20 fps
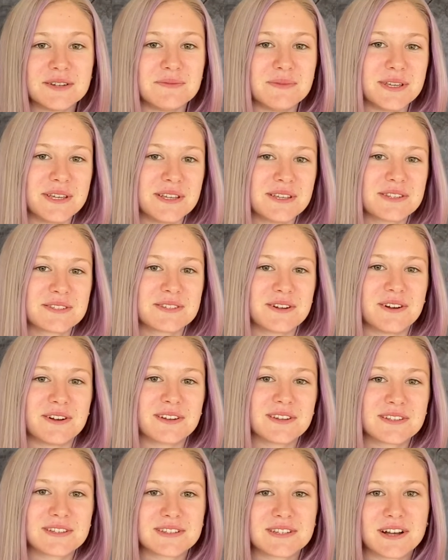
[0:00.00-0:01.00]
me,
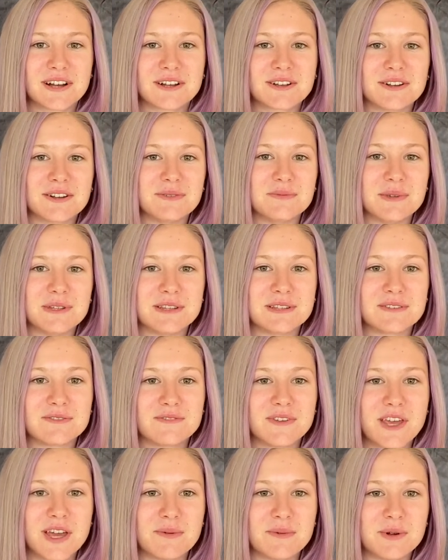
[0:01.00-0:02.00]
Saucon Soccer means
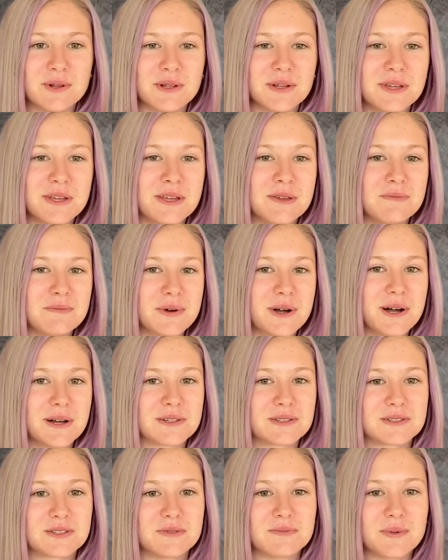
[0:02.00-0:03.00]
family,
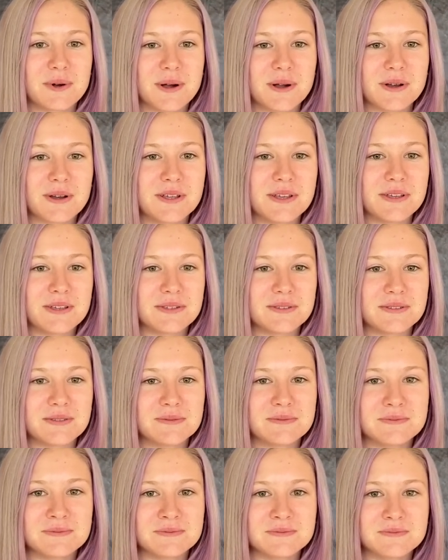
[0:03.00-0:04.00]
pasta parties,
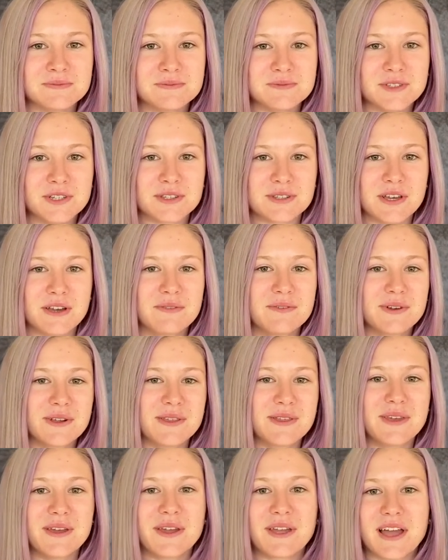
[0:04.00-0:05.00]
just
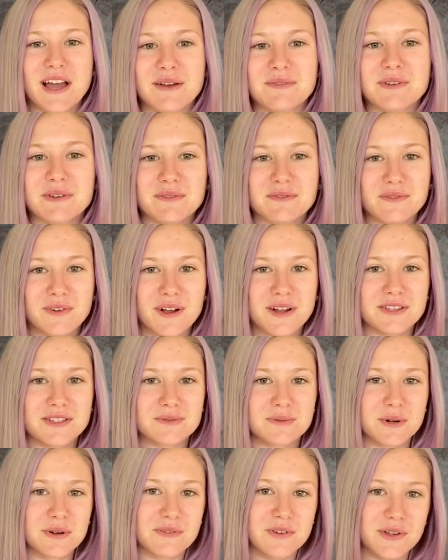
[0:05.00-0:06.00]
everything, having friends
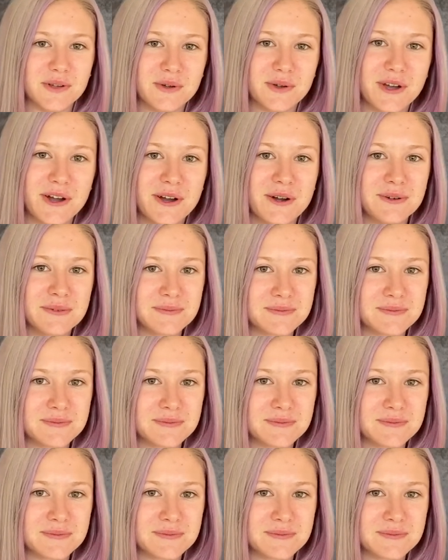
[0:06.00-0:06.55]
wherever you go.